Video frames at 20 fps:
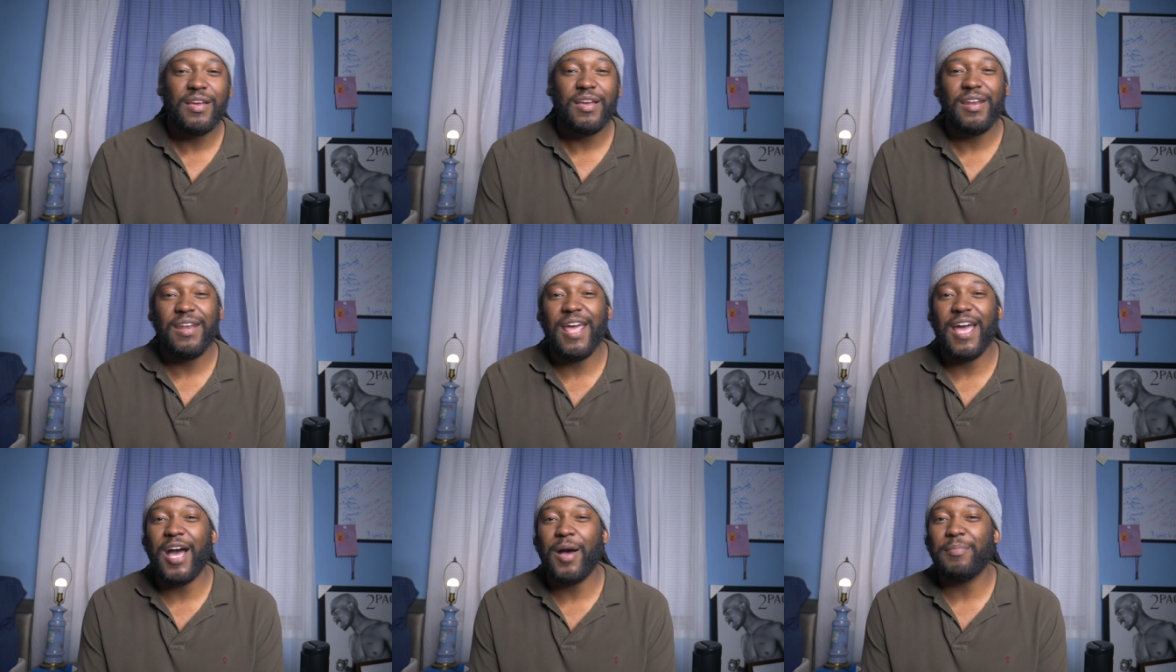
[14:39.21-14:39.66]

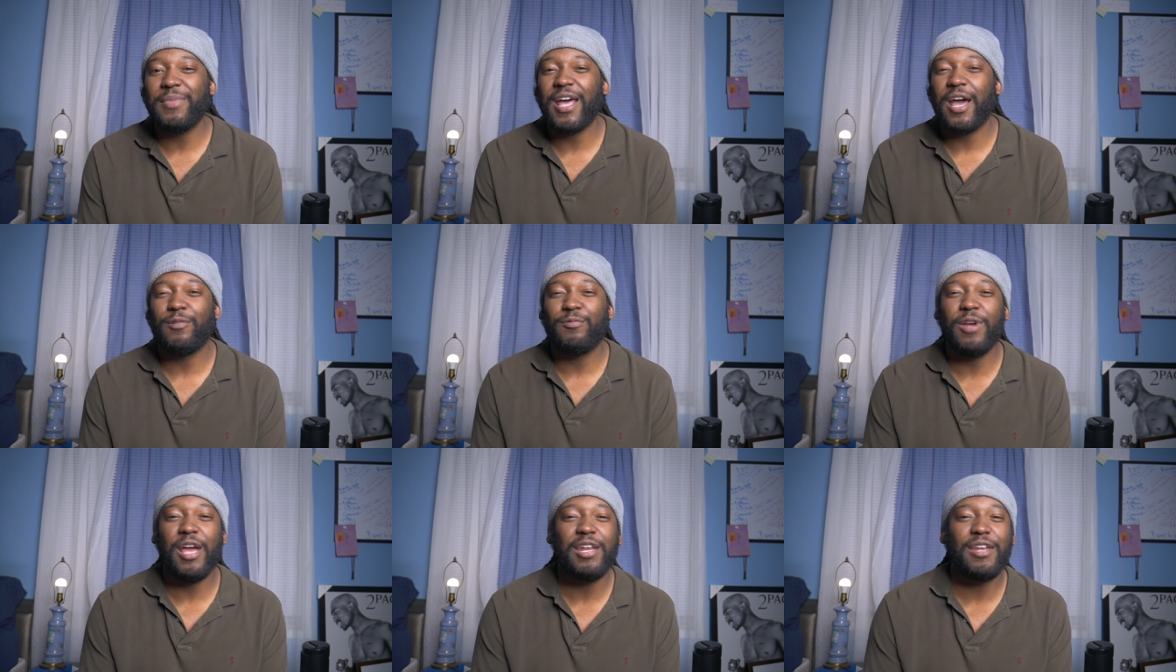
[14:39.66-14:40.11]
Now I'm
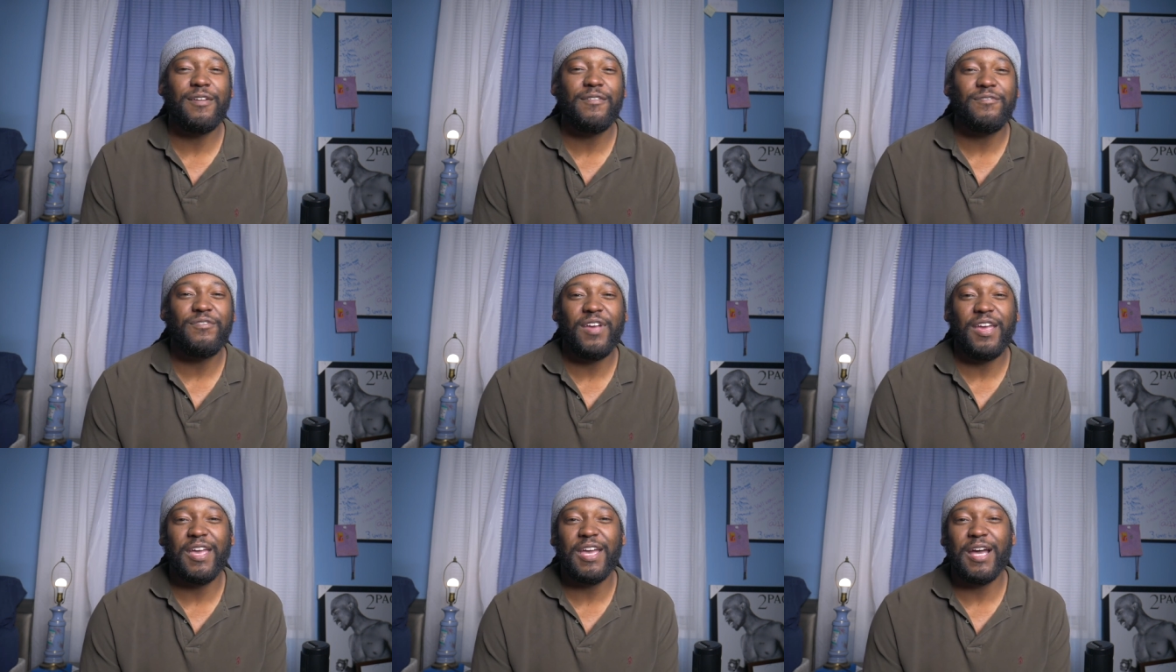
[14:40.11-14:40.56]
directing
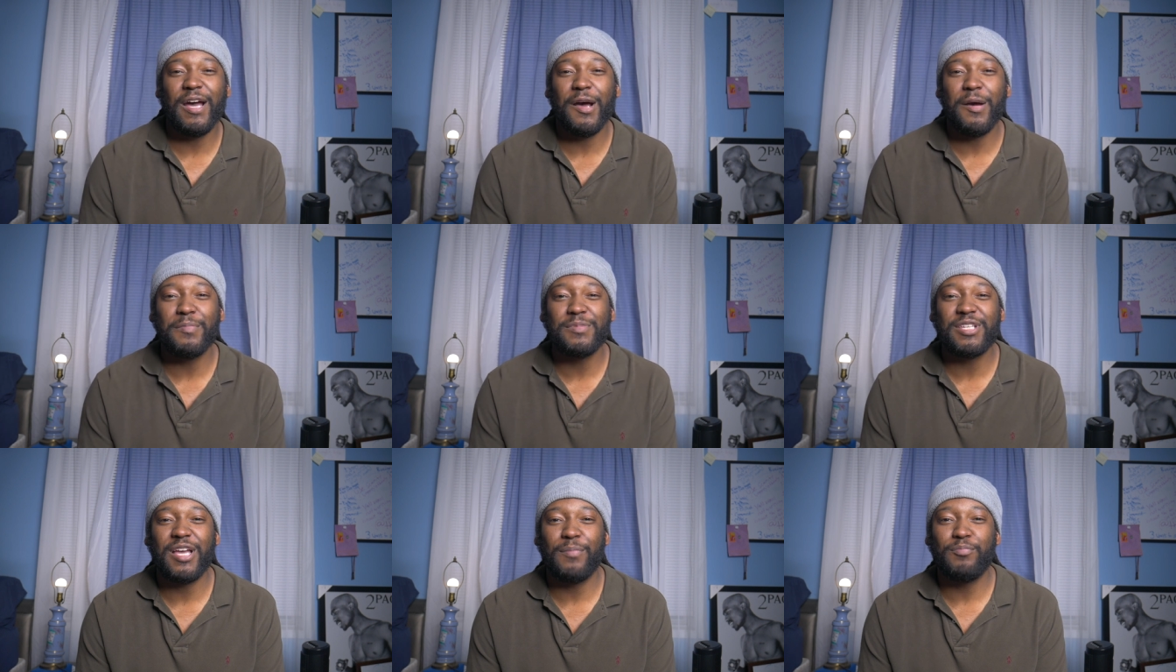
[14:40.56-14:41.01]

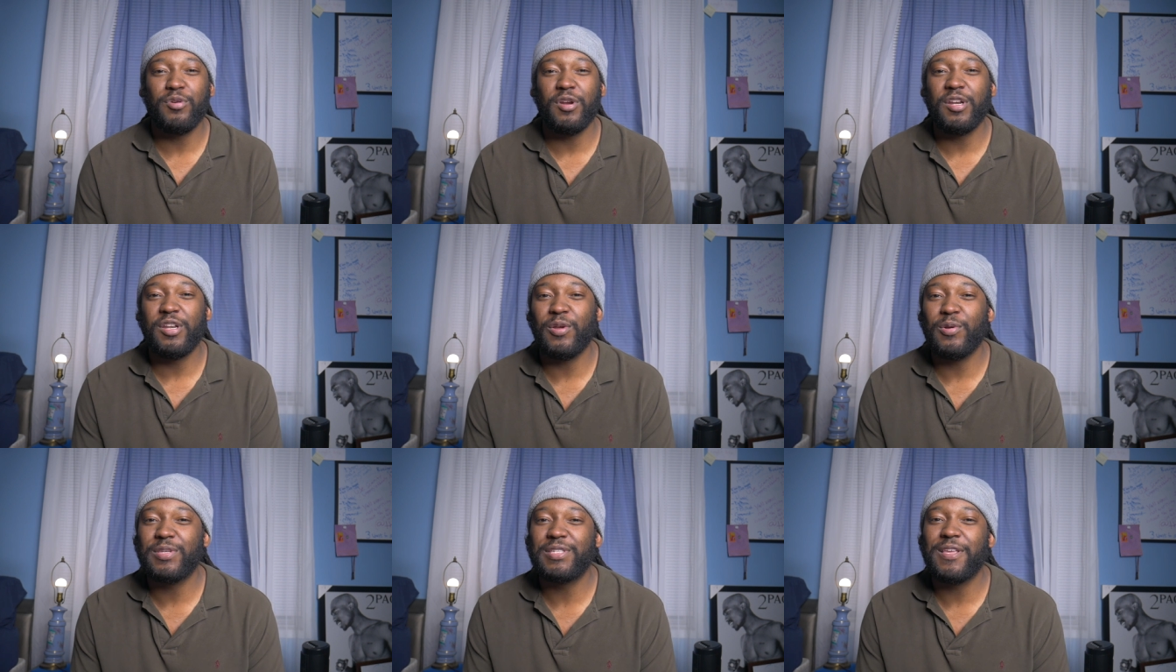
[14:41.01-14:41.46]
films, I'm
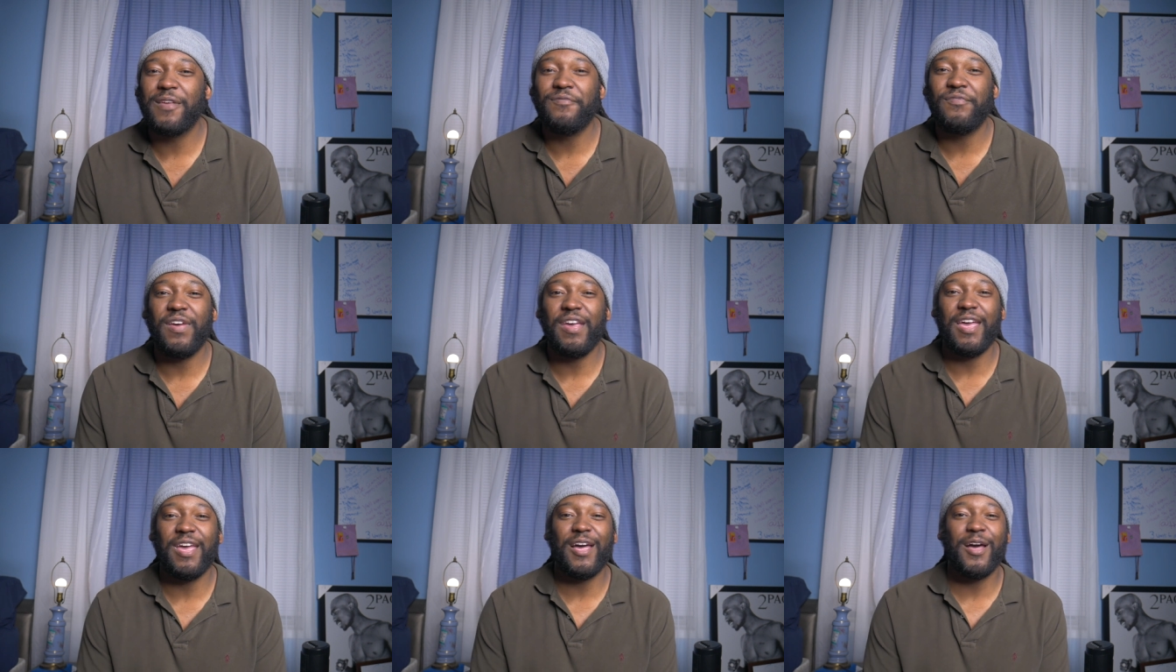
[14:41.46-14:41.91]
producing
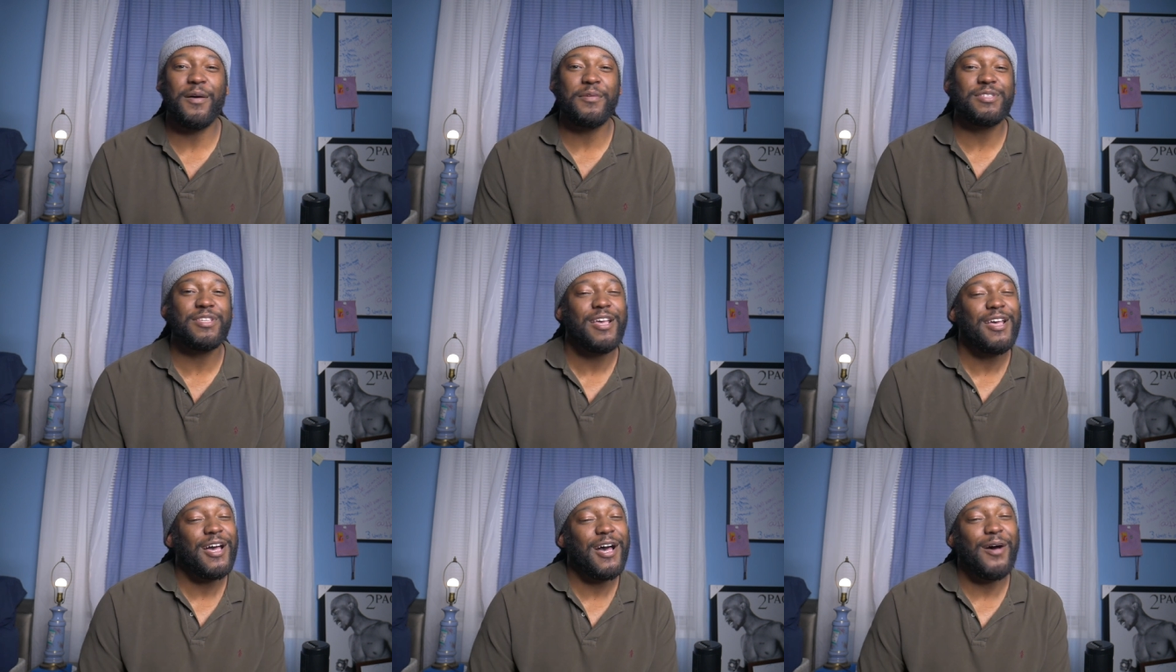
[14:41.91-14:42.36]
films,